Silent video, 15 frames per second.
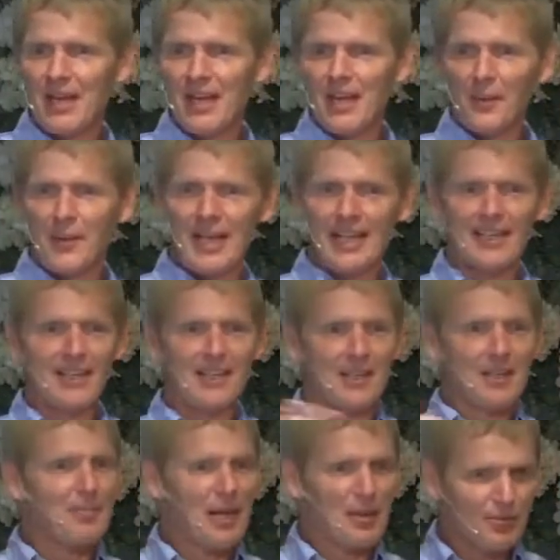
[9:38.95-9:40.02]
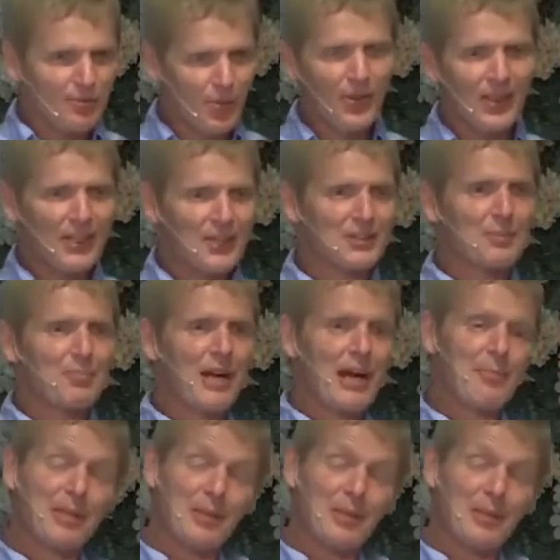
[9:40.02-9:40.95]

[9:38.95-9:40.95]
we had about 4 acres of property,